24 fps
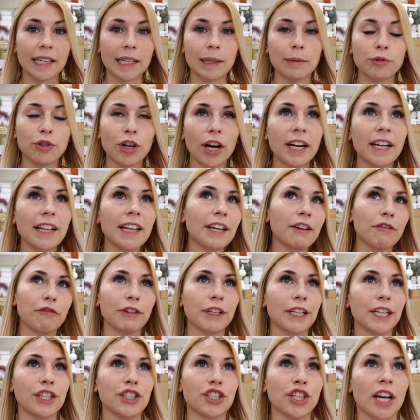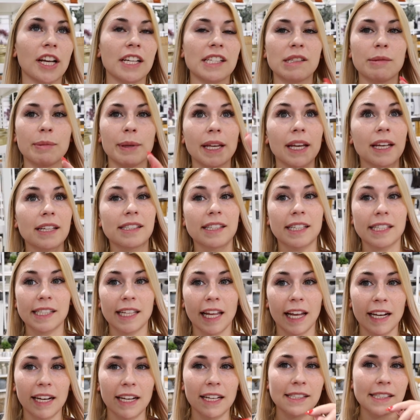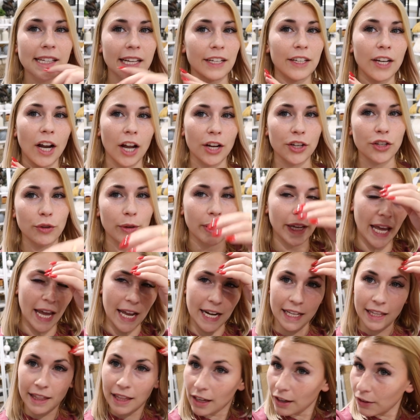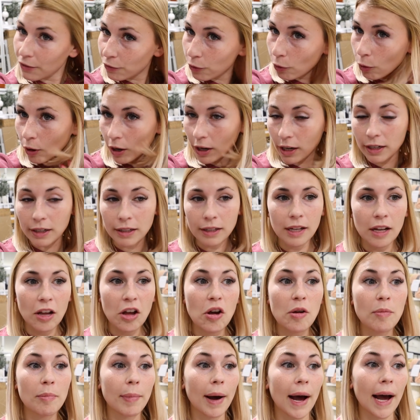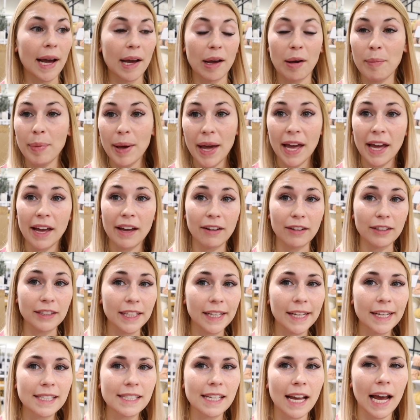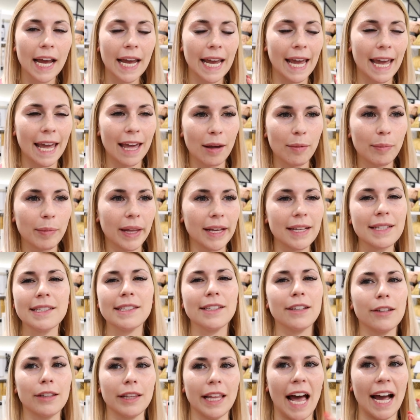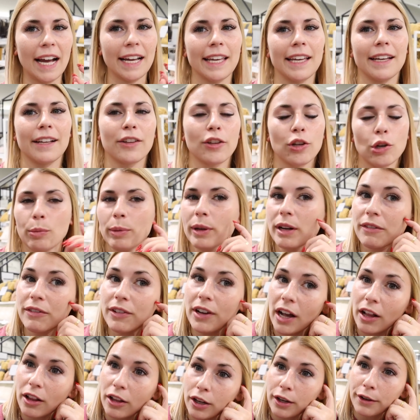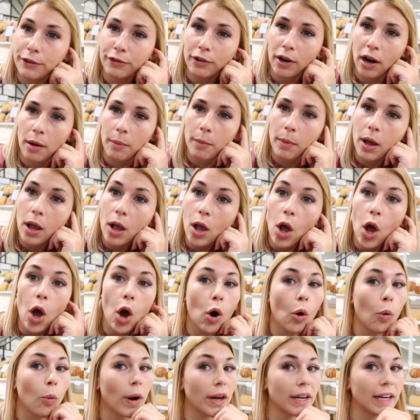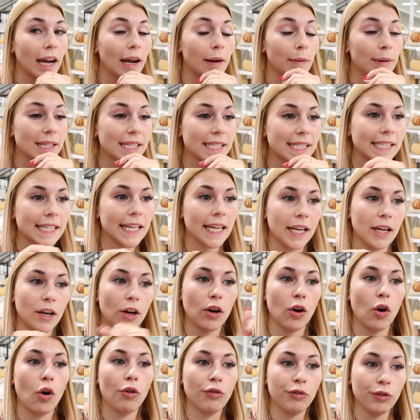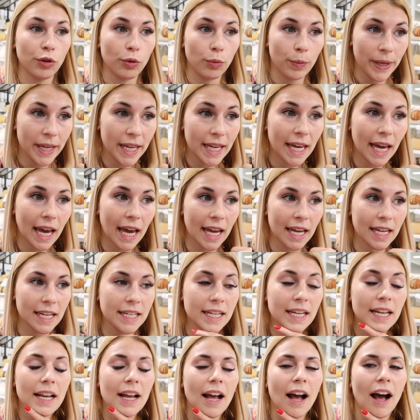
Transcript: I keep trying to like readjust because this lighting's like not doing anything for my paleness. I am like still lacking a little bit of color from when I was sick over the weekend,